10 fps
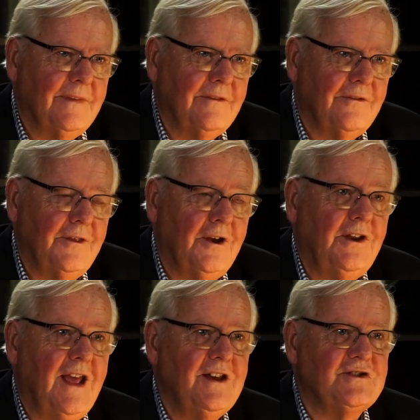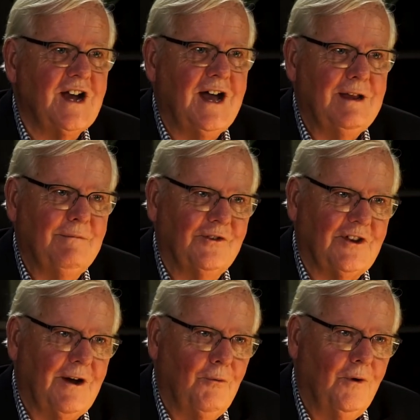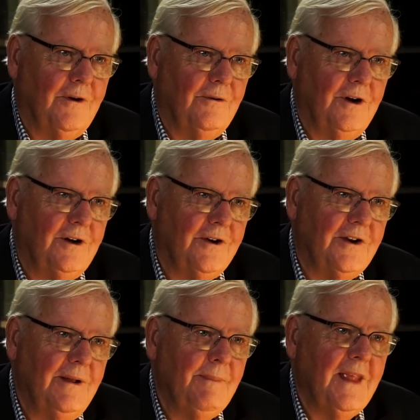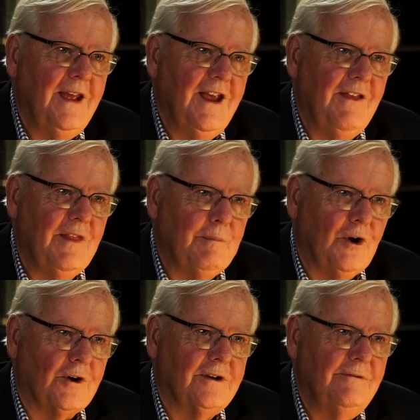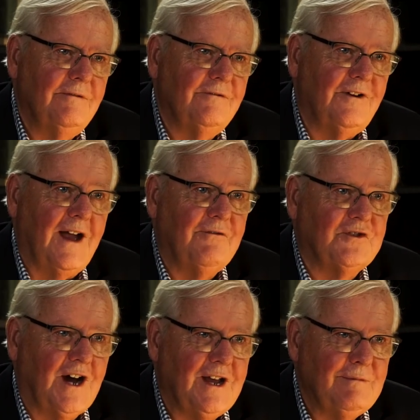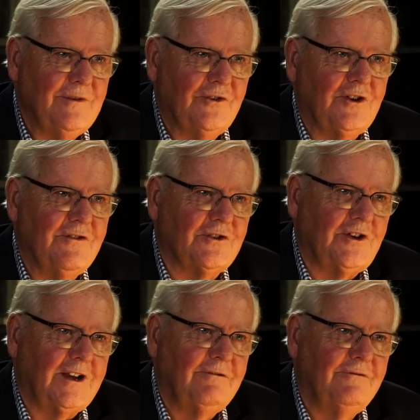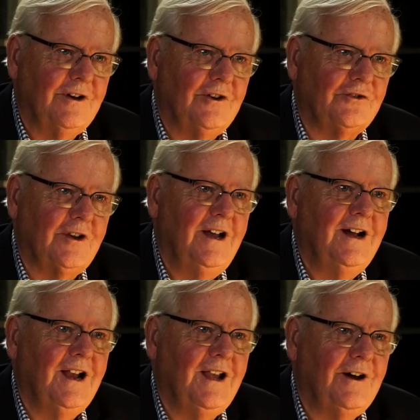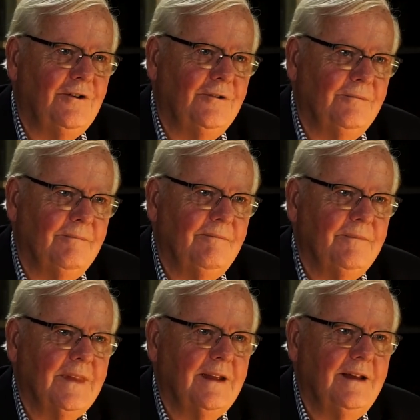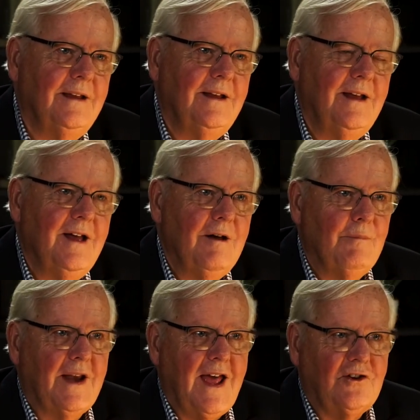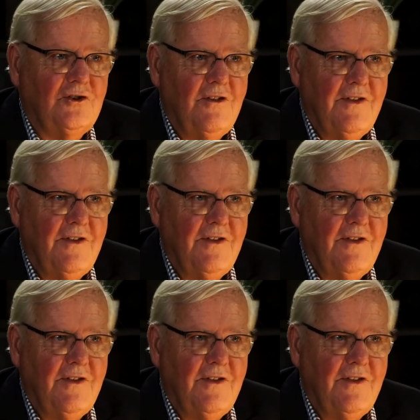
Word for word: 38 times that word in the book, five times in the second verse alone. But actually, the